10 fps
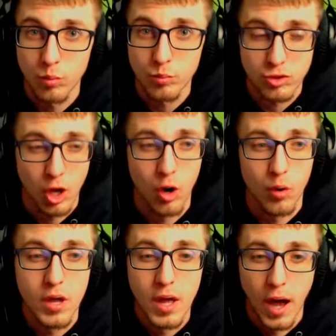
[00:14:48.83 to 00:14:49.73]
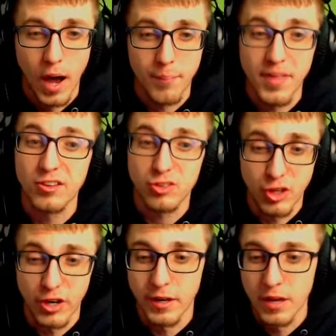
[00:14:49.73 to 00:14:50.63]
So that's
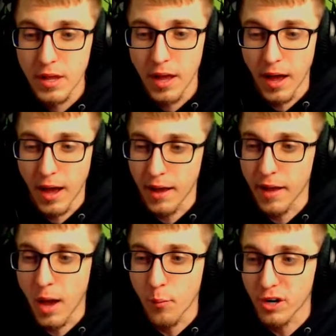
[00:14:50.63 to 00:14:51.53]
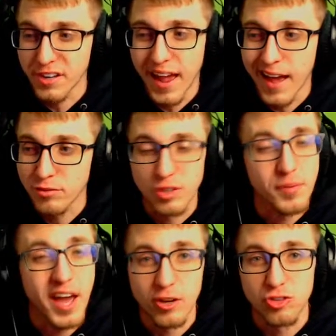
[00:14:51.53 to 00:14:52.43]
good. I wanted to have some
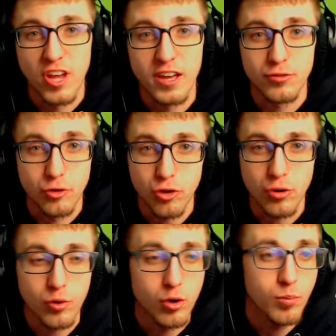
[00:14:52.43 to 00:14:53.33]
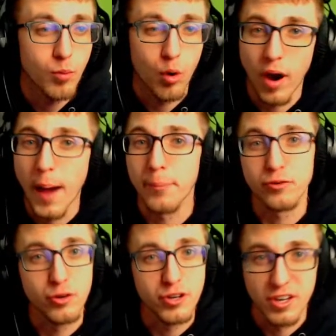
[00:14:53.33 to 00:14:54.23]
kind of checks for Trick Room or
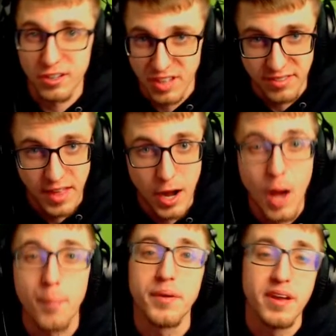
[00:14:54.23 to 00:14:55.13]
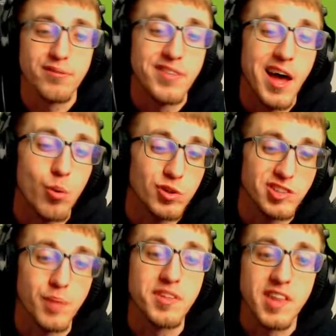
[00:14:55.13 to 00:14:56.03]
opportunity to set that up if that was
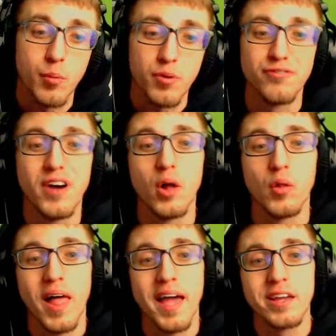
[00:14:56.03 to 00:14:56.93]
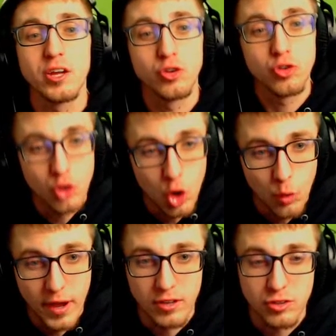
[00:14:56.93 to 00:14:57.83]
something that we felt like
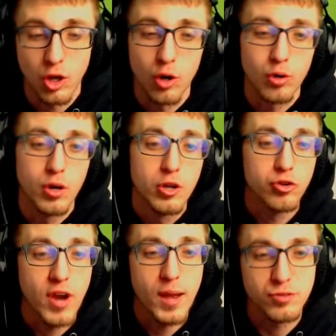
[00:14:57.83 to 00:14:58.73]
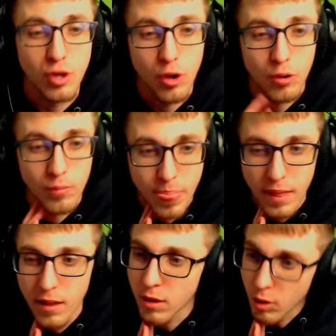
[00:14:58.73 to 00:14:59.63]
doing. So Trap Soul,
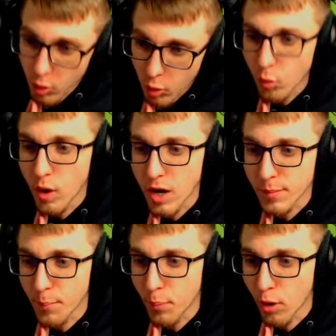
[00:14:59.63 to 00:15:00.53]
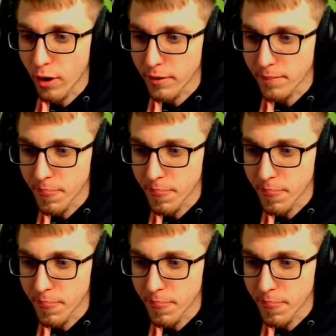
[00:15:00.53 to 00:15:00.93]
welcome aboard.